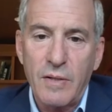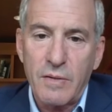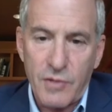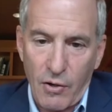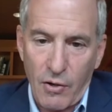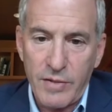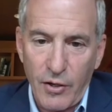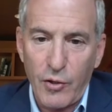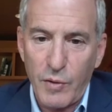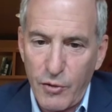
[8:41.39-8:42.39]
sorry to
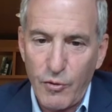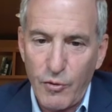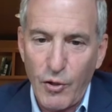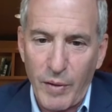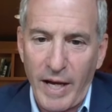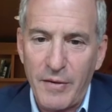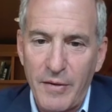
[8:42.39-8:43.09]
tell you, and you know that,